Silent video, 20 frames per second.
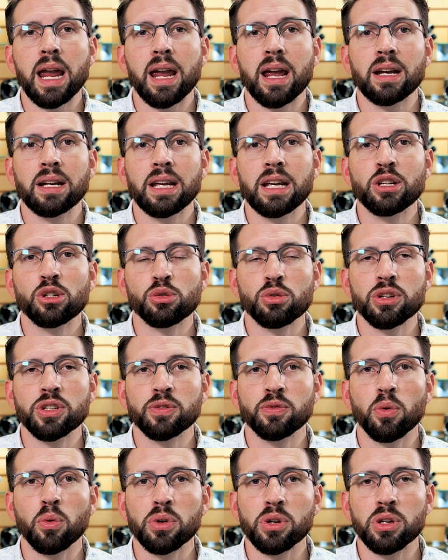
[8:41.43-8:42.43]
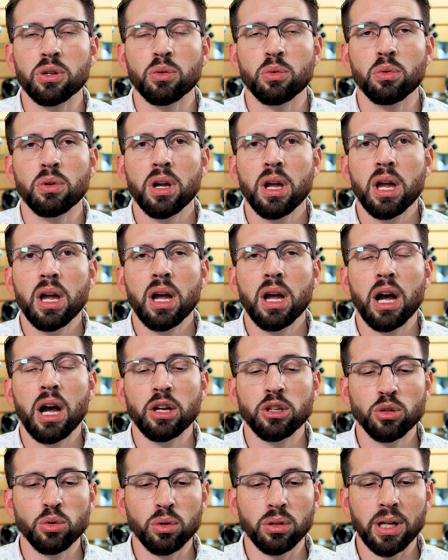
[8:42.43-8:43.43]
and interest for you
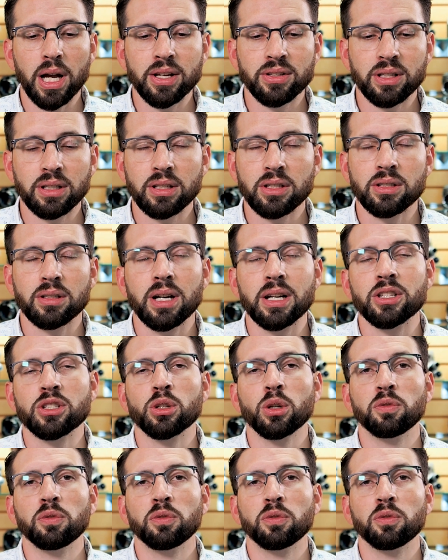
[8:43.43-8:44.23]
utilizing this lens.